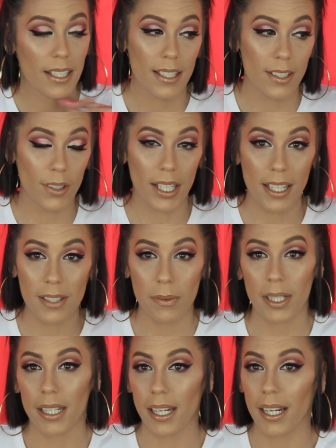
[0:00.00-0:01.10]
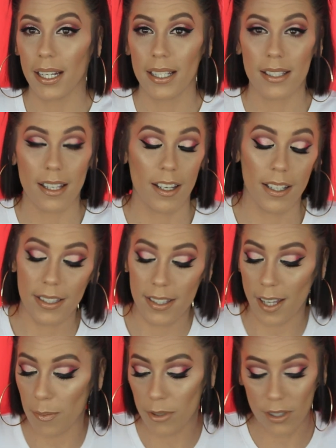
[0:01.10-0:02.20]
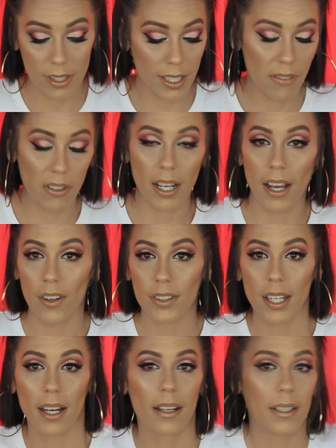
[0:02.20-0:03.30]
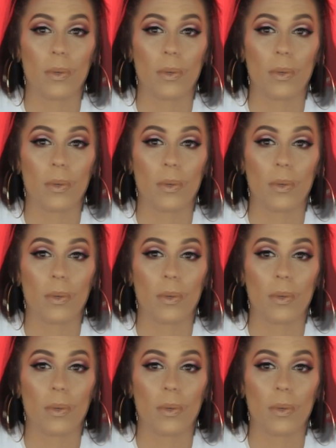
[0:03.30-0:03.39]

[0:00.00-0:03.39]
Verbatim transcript: So it is what it is. It's I'm just leaving it out there.